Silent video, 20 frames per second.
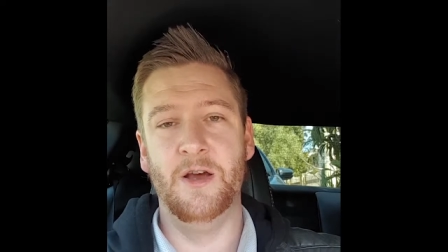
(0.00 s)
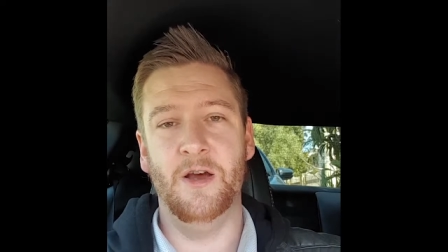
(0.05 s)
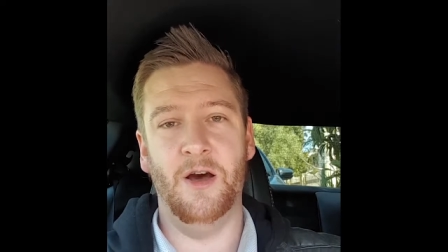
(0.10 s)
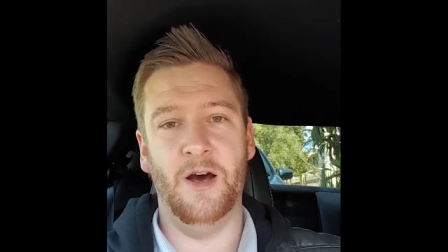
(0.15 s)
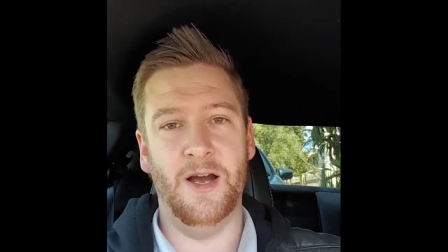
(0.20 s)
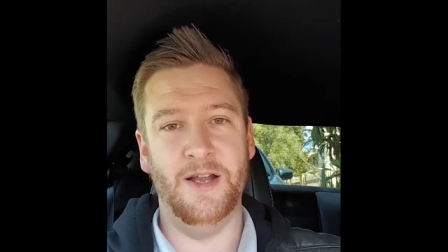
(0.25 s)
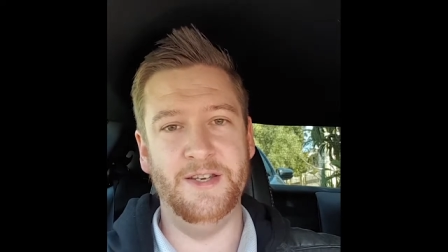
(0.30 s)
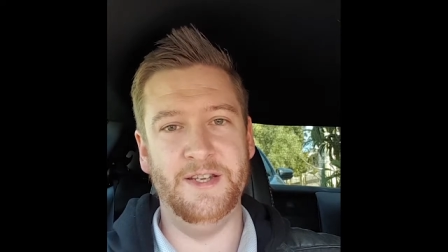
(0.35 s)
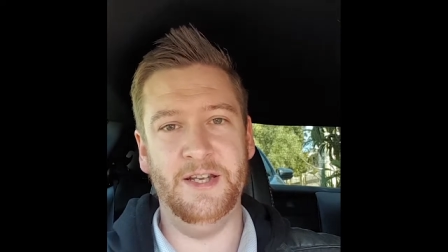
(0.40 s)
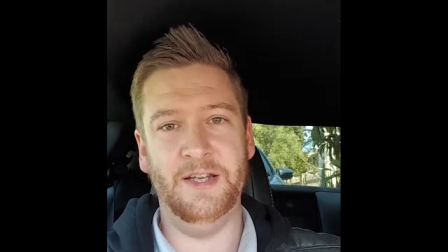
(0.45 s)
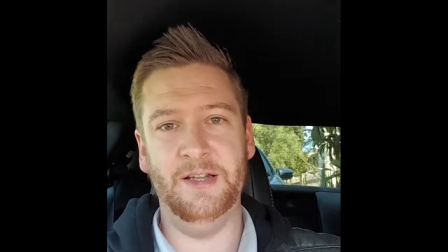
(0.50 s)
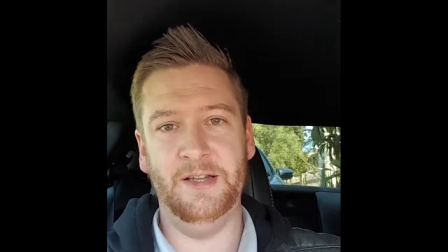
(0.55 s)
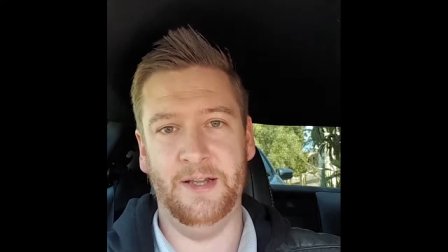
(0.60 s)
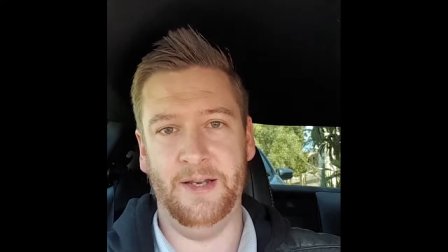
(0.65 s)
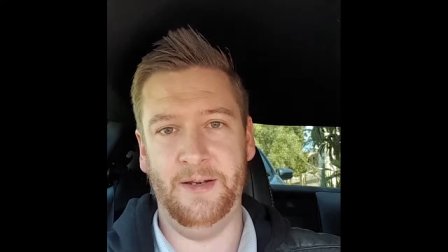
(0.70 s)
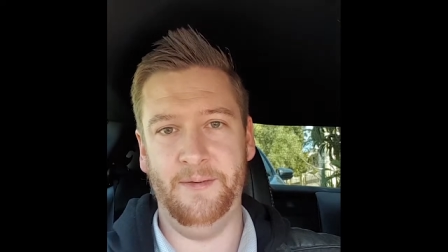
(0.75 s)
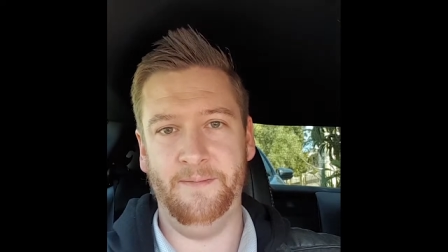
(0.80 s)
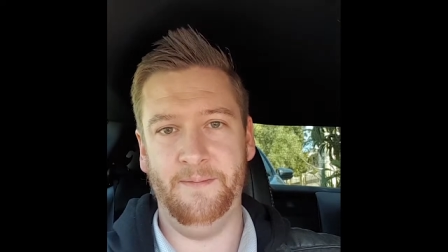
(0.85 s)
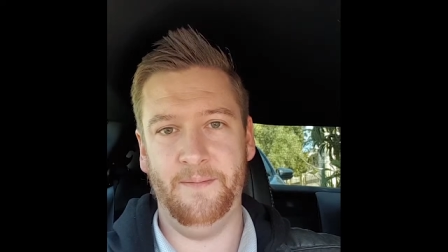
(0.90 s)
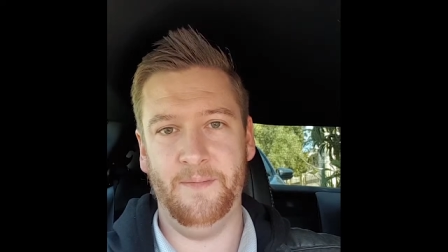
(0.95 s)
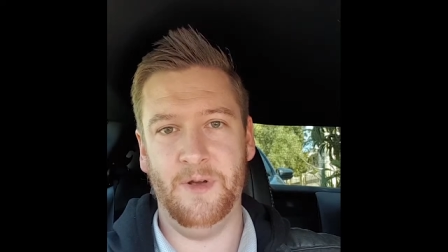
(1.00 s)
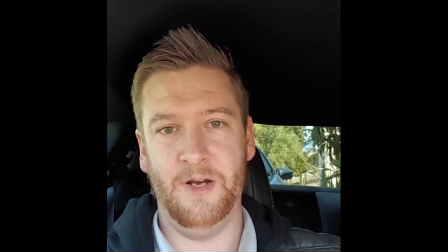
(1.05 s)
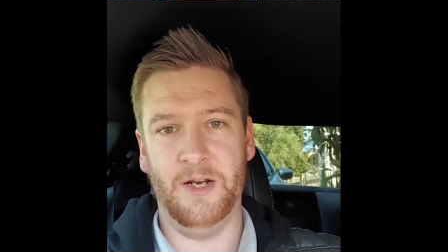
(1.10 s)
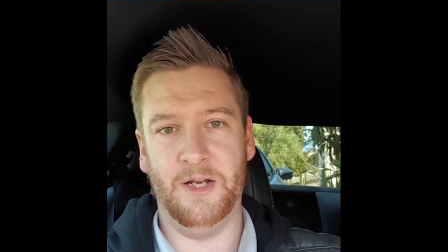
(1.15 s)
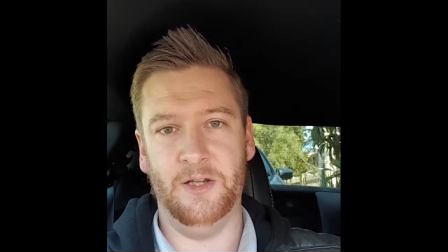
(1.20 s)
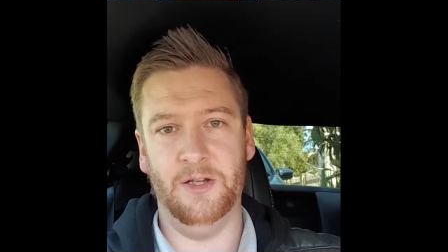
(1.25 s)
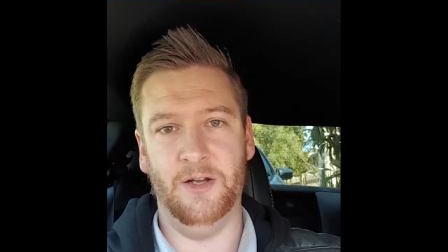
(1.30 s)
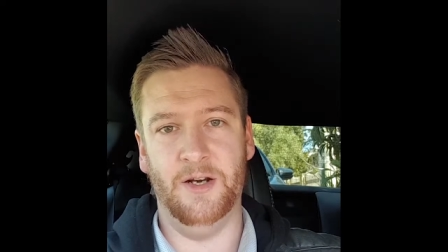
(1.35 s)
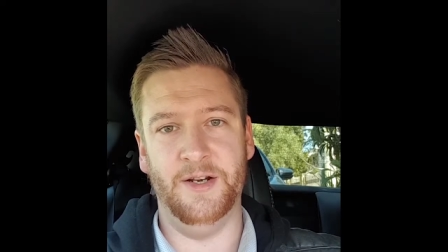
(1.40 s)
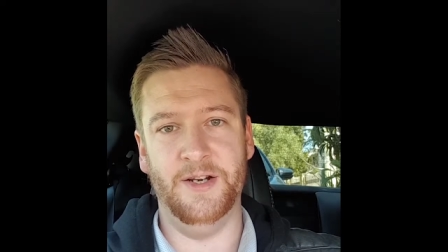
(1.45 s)
Ideally, a
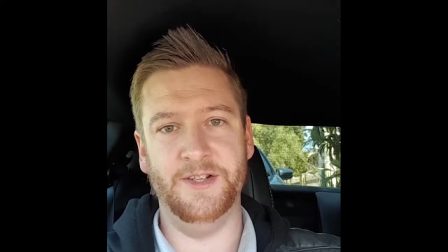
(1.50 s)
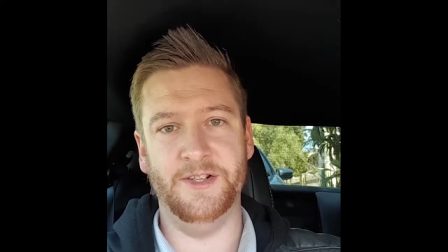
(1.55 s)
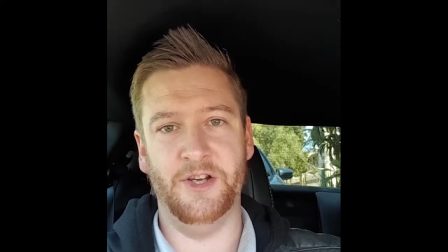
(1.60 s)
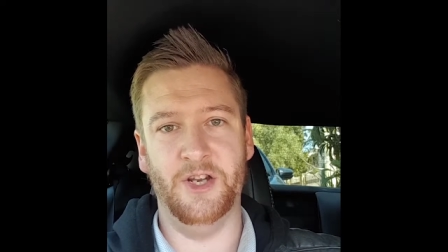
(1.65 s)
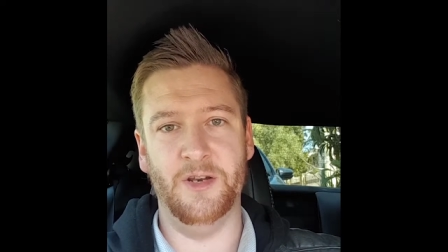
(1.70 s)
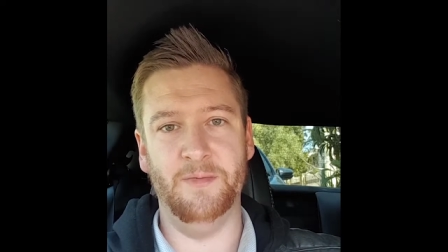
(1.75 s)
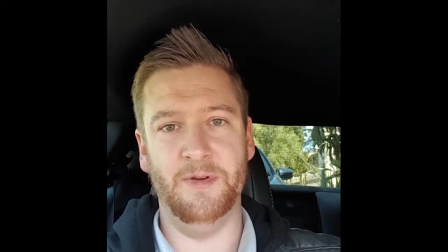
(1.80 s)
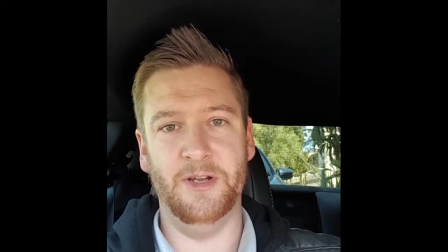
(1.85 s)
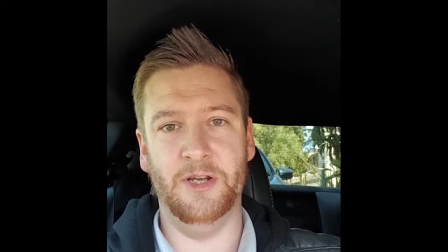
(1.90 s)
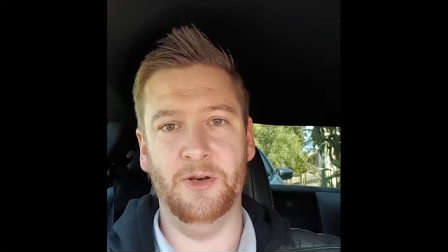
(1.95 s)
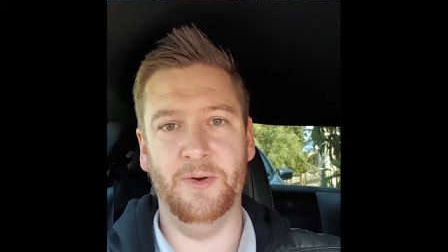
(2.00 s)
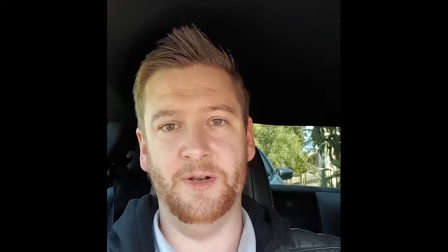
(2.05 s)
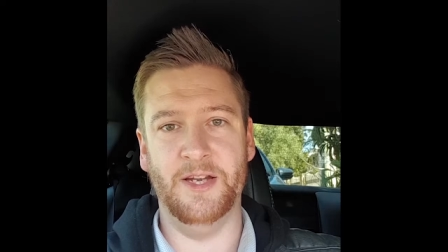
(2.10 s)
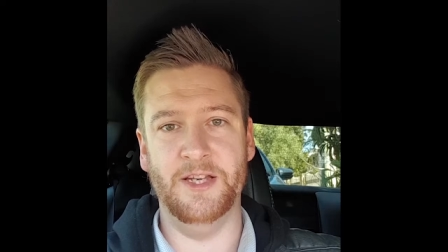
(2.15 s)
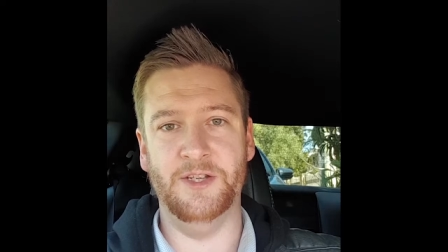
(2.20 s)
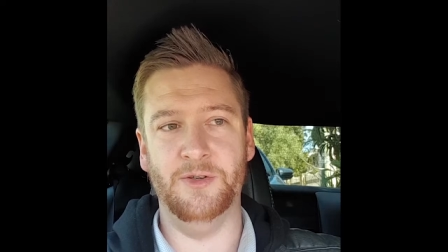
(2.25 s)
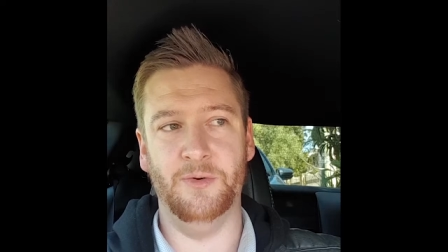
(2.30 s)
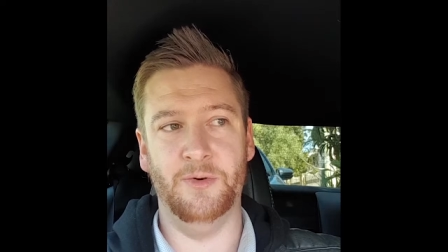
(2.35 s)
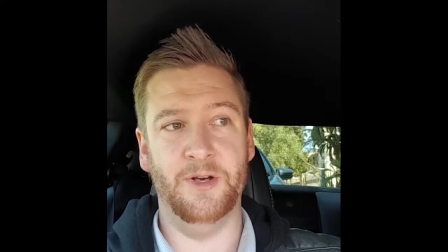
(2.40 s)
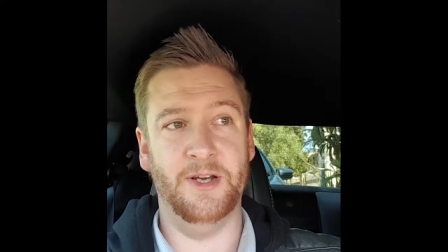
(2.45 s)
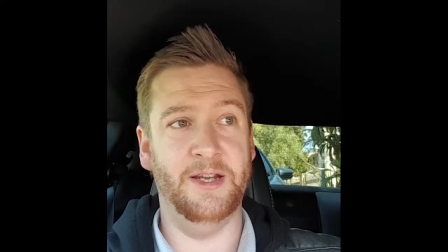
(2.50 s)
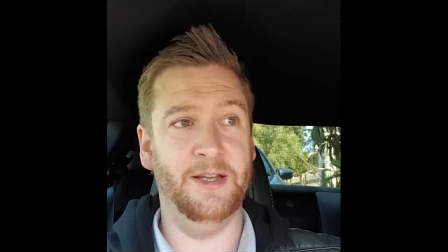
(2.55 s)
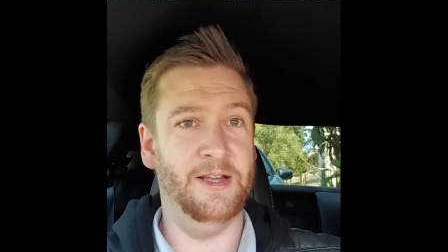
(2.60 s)
client is going to be going into